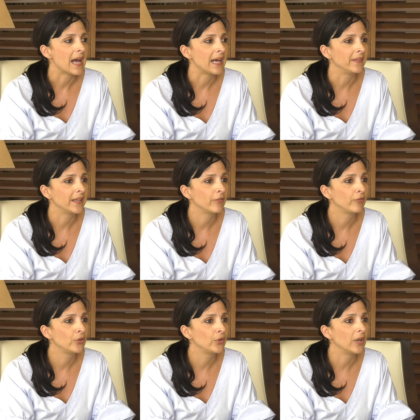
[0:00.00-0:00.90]
and
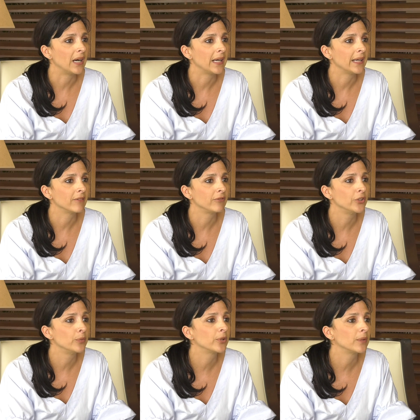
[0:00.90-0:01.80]
therefore I have
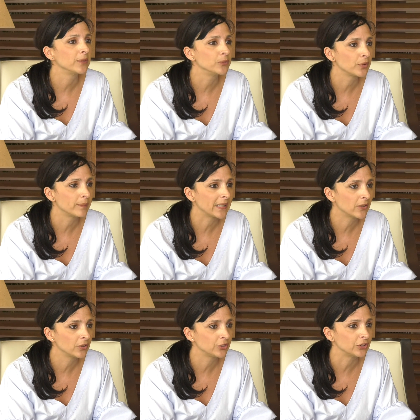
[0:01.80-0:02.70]
no problems with my
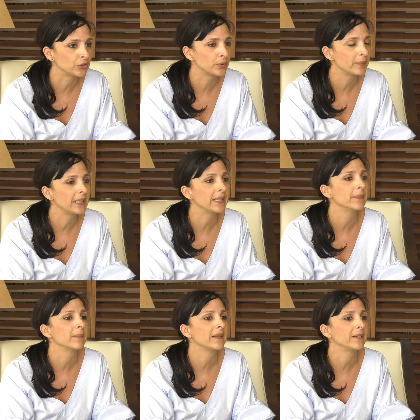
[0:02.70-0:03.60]
conscience
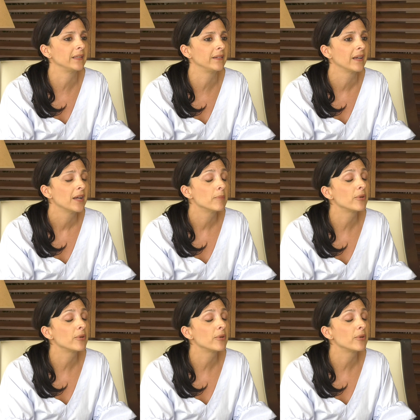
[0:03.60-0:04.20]
remaining in my seat,